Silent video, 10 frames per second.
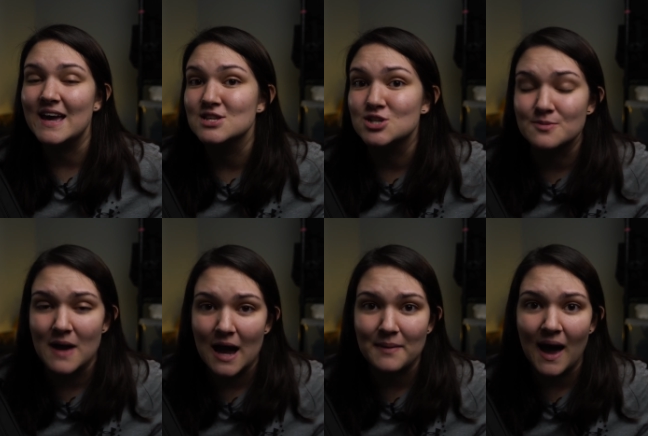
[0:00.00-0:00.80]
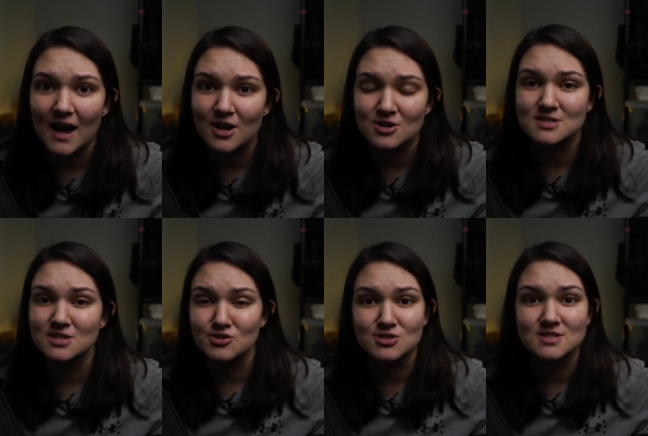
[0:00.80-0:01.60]
into your backpack or
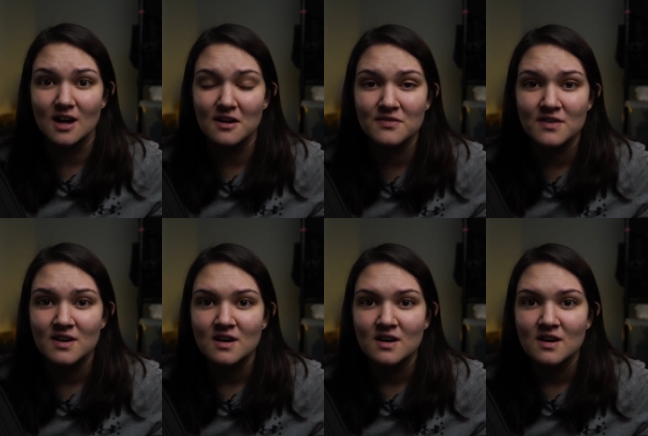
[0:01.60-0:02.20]
steal your stuff,